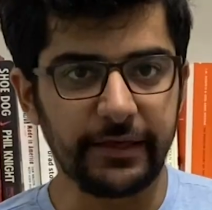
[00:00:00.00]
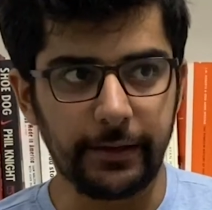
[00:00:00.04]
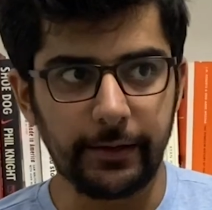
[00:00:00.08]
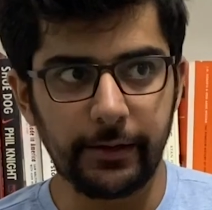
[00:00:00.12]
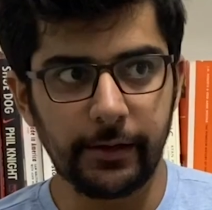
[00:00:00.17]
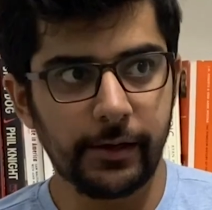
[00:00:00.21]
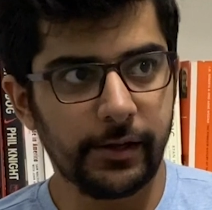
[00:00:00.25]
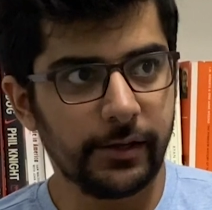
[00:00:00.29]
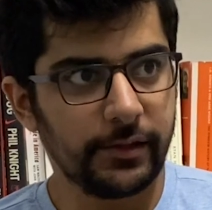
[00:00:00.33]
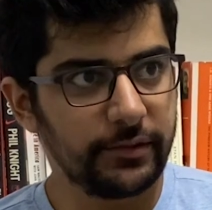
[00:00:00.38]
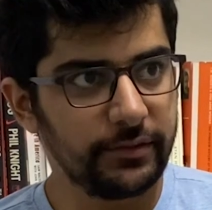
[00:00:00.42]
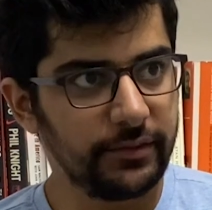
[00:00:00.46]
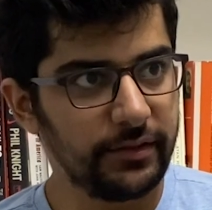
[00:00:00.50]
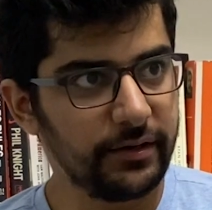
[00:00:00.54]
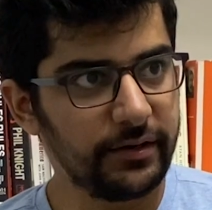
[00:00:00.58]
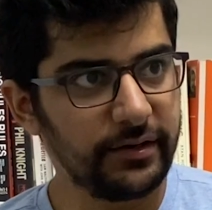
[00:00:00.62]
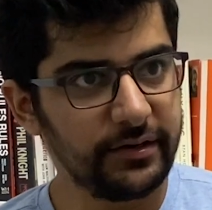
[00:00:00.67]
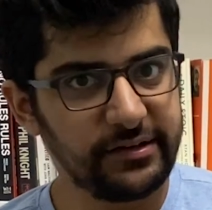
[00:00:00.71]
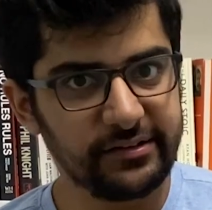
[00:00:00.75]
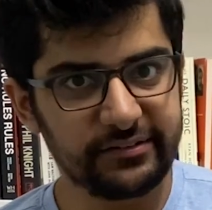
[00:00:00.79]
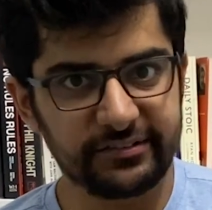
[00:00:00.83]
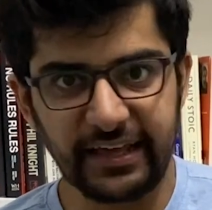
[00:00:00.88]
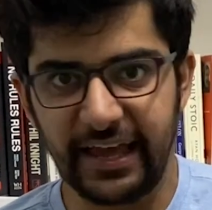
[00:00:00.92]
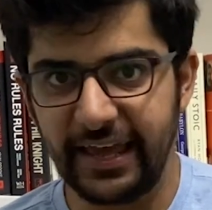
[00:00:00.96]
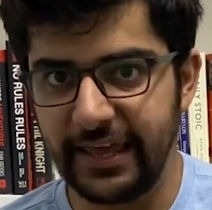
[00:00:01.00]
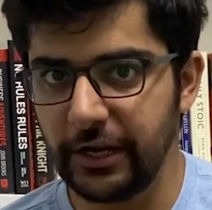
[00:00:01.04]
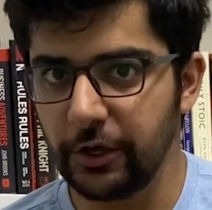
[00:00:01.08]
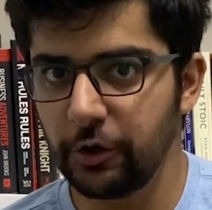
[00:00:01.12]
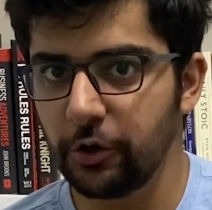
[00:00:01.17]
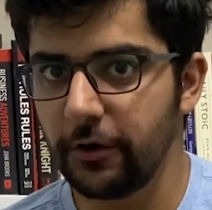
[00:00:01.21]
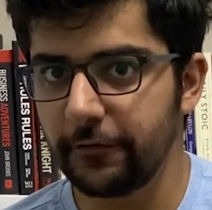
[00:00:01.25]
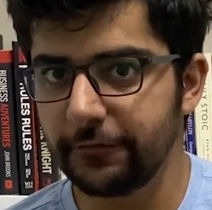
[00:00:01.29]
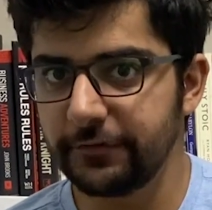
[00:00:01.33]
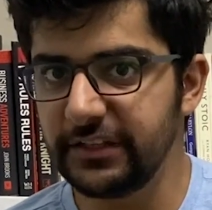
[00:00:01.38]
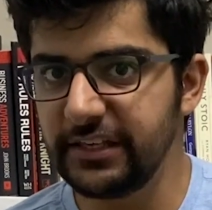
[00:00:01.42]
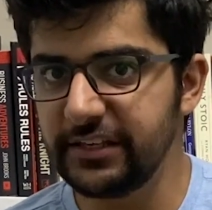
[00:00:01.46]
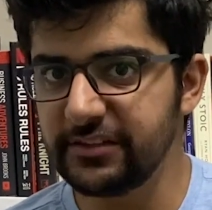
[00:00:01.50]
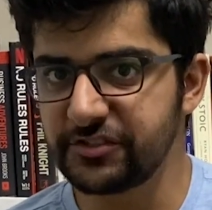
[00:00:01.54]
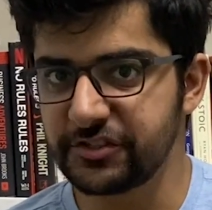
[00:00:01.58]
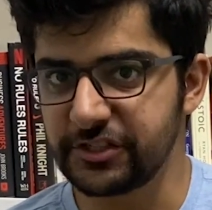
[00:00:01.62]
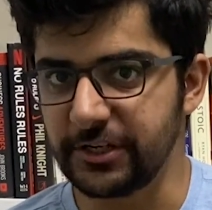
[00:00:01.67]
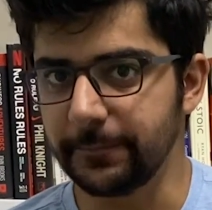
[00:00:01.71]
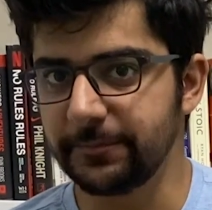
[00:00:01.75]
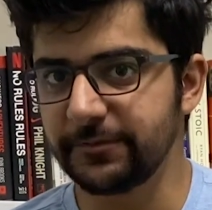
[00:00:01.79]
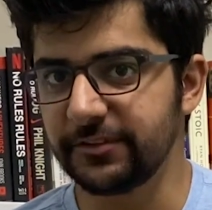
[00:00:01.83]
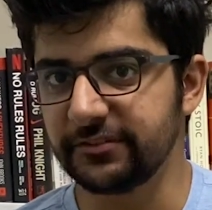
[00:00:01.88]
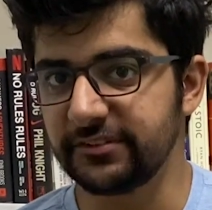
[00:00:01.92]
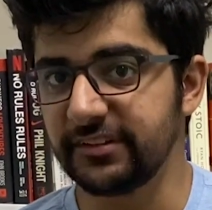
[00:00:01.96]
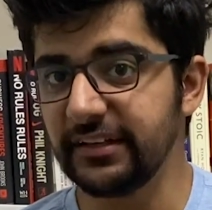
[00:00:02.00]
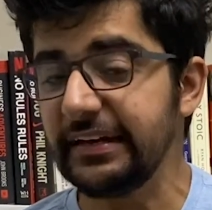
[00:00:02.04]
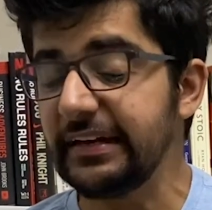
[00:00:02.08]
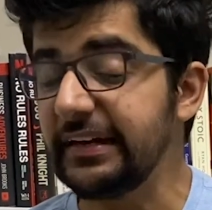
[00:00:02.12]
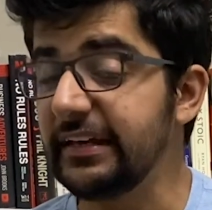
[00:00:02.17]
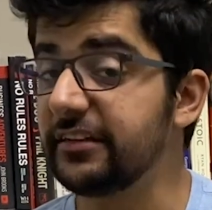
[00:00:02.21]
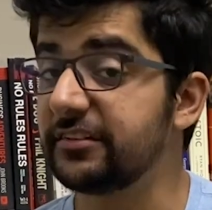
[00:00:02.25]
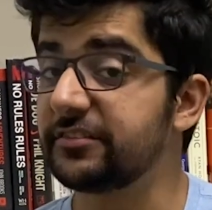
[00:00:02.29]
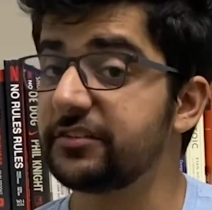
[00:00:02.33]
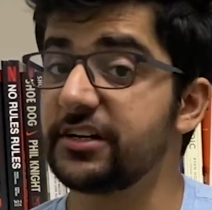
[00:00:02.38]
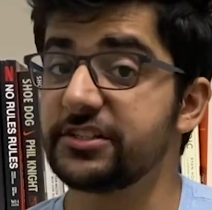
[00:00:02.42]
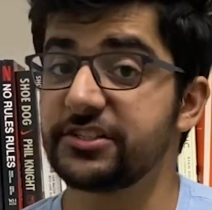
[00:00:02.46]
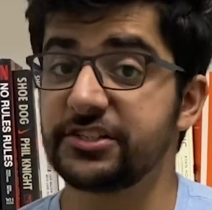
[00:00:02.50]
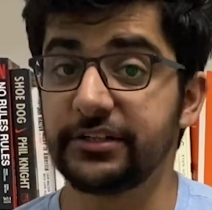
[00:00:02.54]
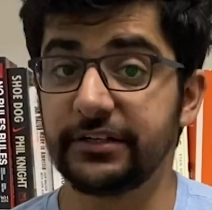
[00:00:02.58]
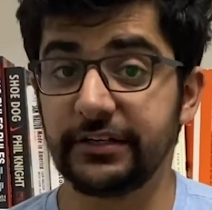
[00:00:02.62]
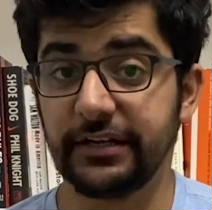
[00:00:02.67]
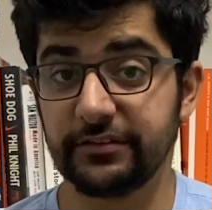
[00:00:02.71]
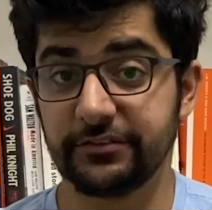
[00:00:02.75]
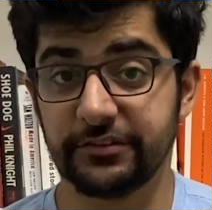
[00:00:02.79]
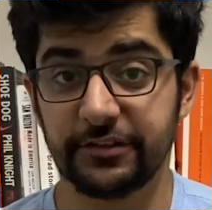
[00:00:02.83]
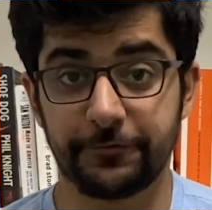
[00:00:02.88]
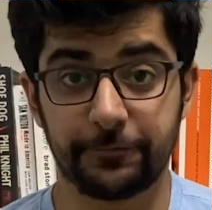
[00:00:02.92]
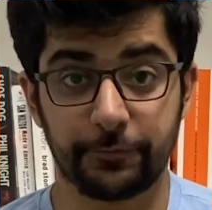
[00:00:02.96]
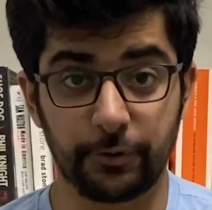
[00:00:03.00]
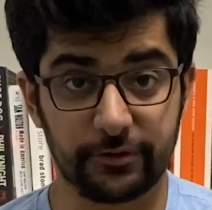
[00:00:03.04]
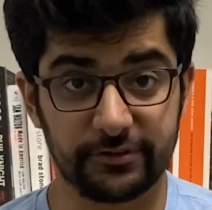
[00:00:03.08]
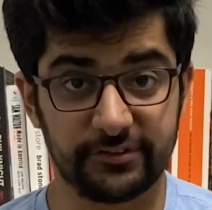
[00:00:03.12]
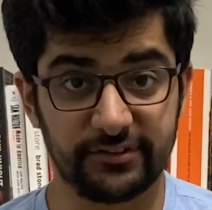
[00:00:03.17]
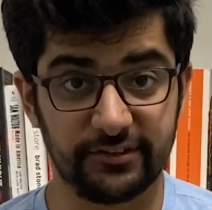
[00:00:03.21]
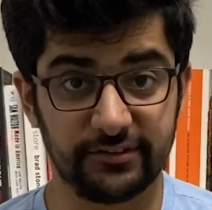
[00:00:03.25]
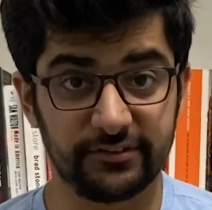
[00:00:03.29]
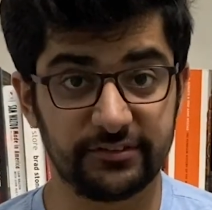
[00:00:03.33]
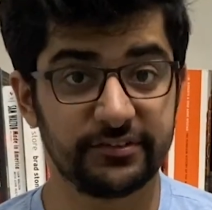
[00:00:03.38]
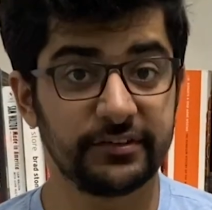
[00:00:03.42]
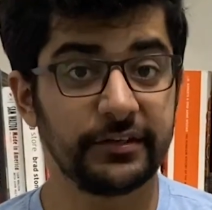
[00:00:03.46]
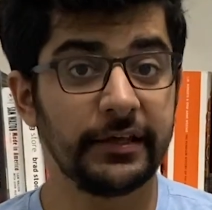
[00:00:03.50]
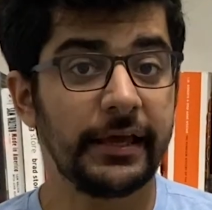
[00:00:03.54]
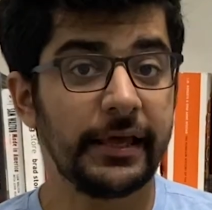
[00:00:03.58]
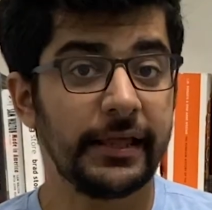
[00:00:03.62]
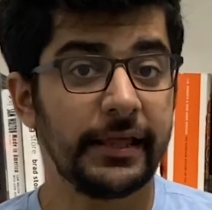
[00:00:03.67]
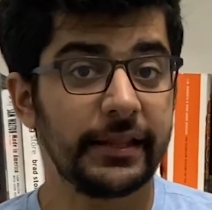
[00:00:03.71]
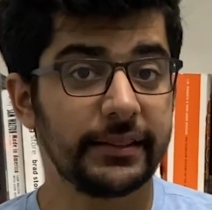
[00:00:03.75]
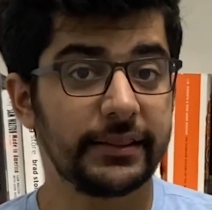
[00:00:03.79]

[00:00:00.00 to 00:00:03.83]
See, the designing of these chips is a research intensive process